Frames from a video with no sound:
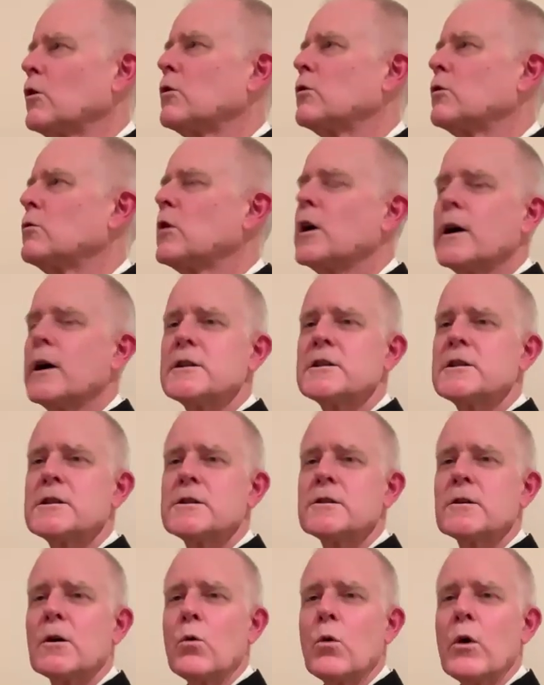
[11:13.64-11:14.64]
who
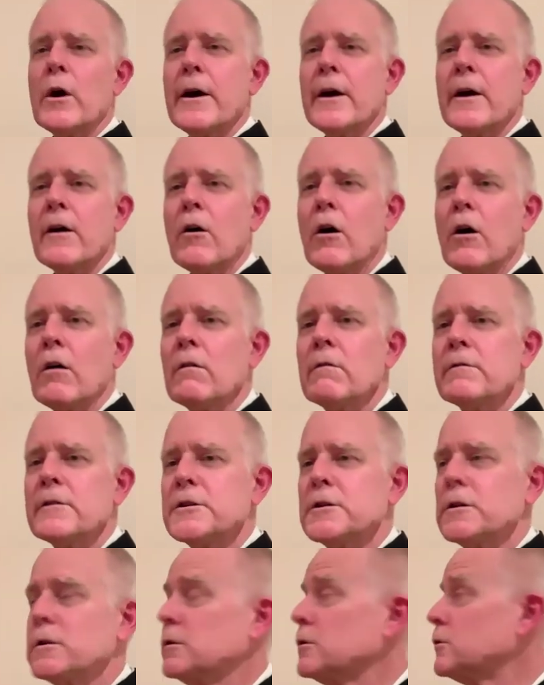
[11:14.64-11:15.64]
cuts away all of
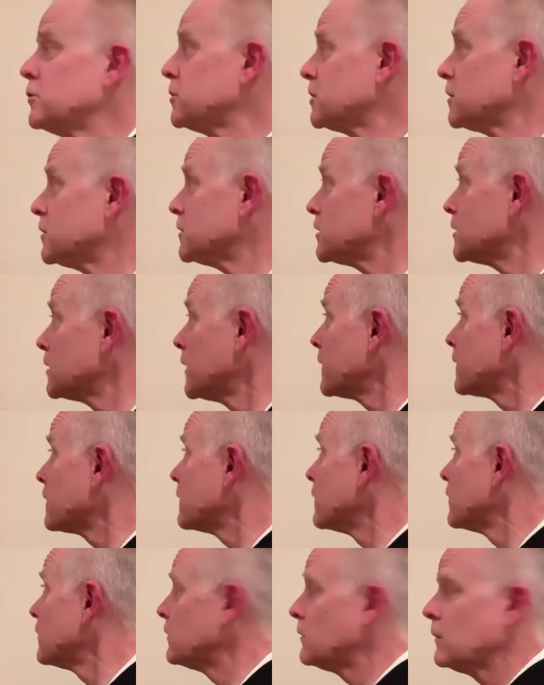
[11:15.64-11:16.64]
the delusions
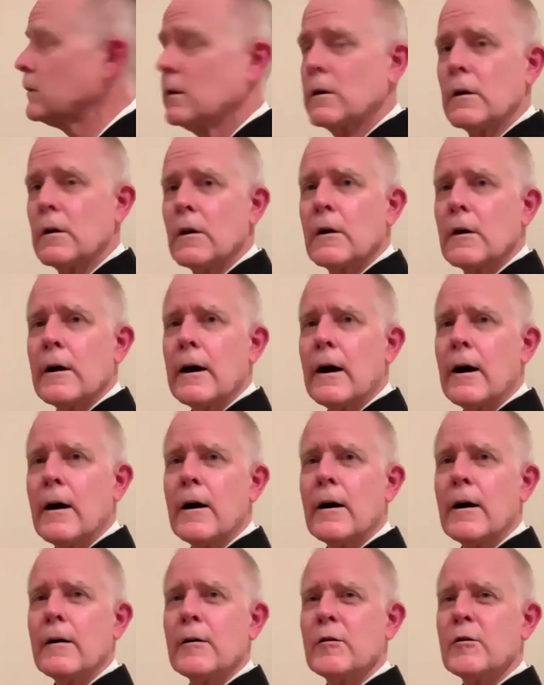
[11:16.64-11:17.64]
like this.
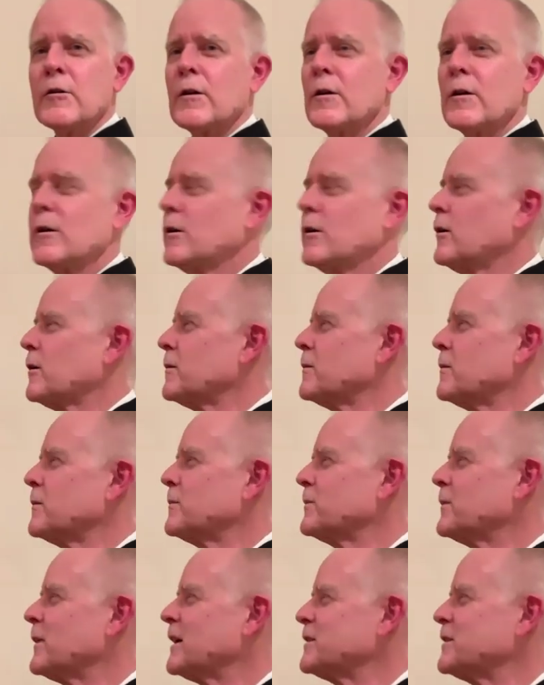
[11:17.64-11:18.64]

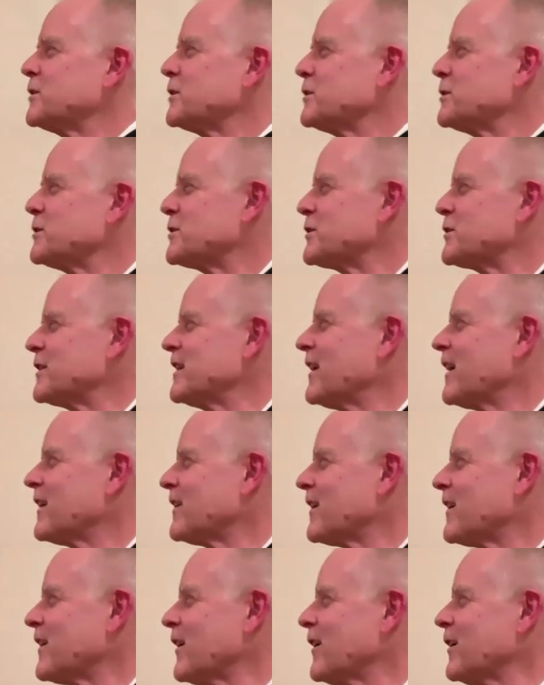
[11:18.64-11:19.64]
Manjusri
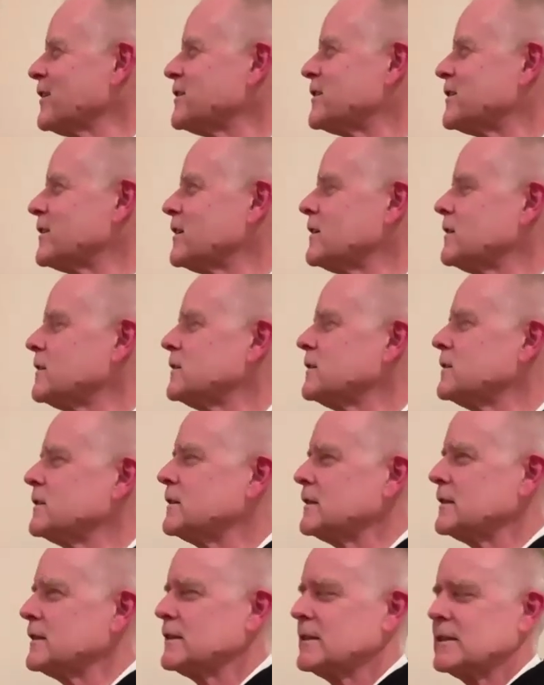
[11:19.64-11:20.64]
on our altar.
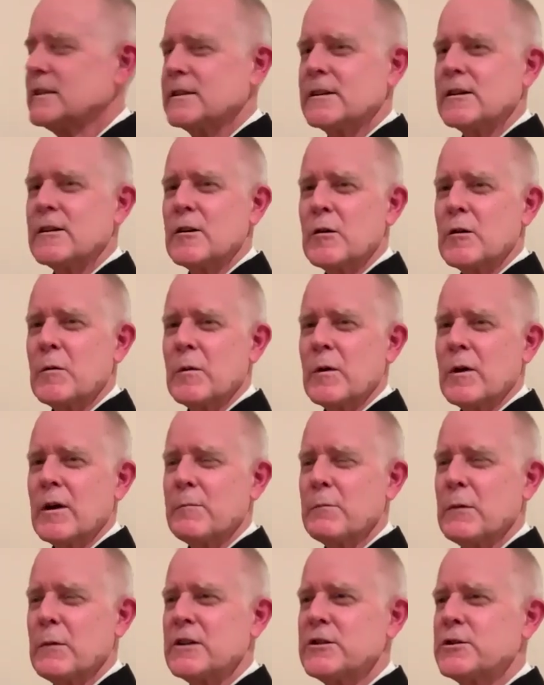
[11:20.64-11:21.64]

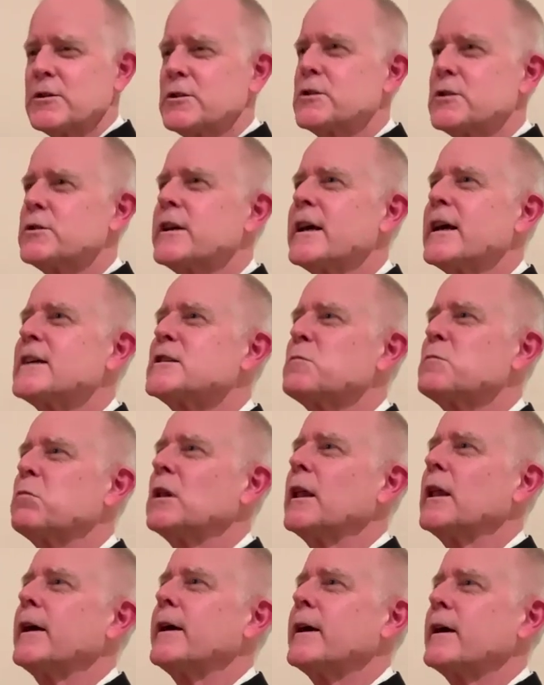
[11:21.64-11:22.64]
Manjusri has a
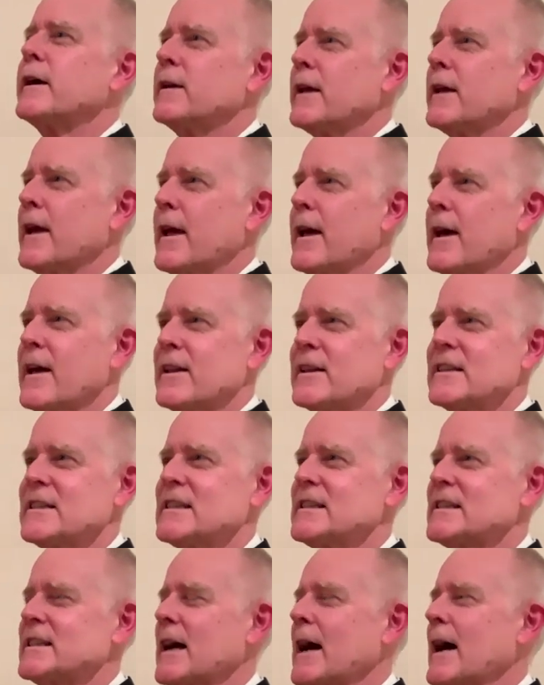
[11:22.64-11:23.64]
blade and
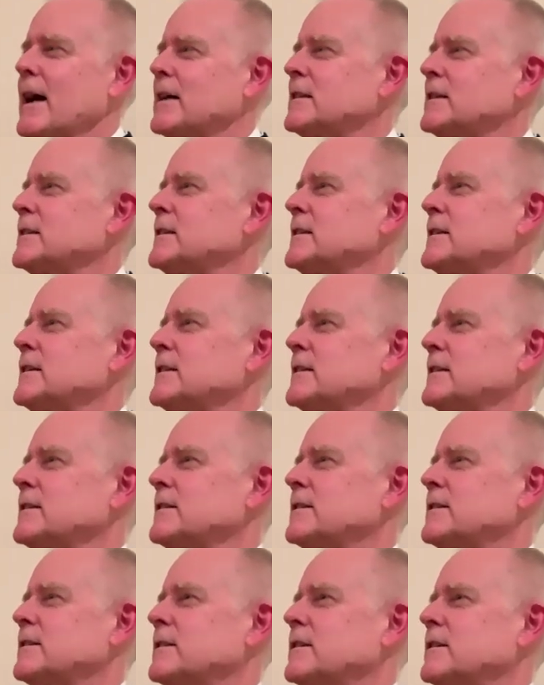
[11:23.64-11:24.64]
sas,
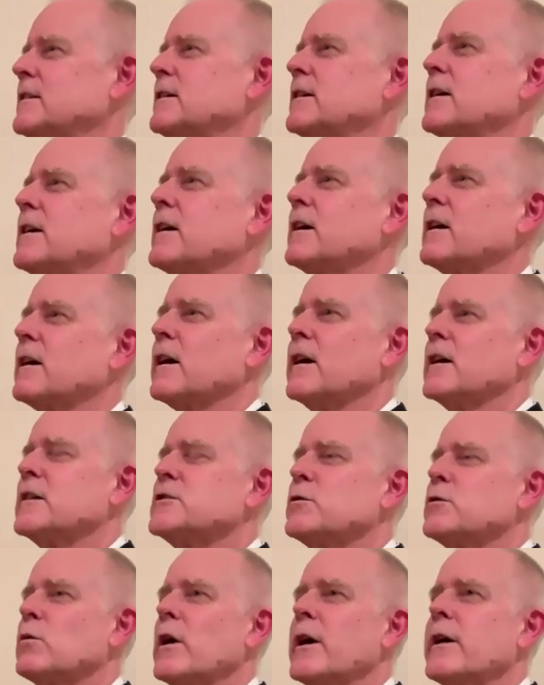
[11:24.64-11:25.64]

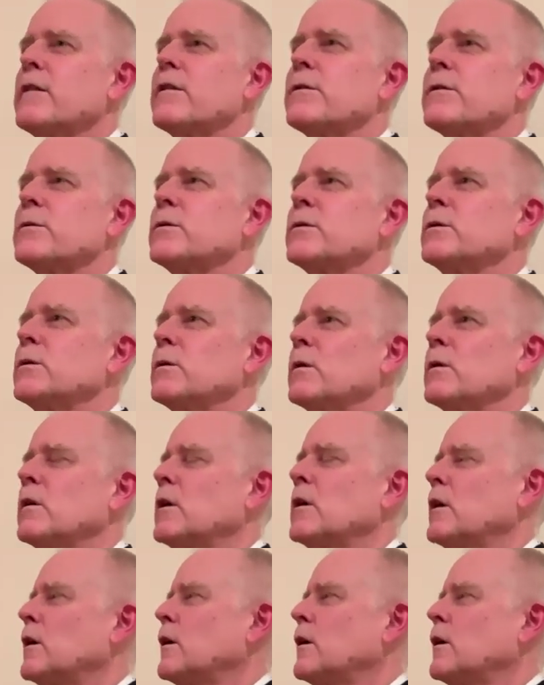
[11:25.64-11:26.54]
cuts right through